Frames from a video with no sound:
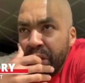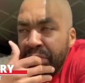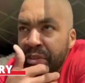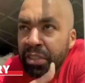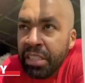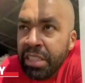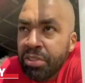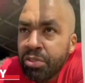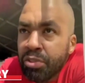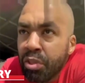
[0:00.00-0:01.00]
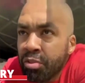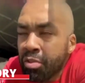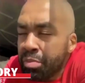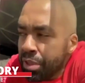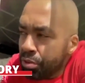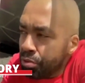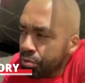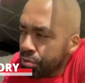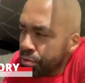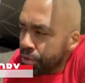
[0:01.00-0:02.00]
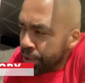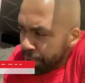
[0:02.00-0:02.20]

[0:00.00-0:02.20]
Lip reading: I felt the need to sort of speak to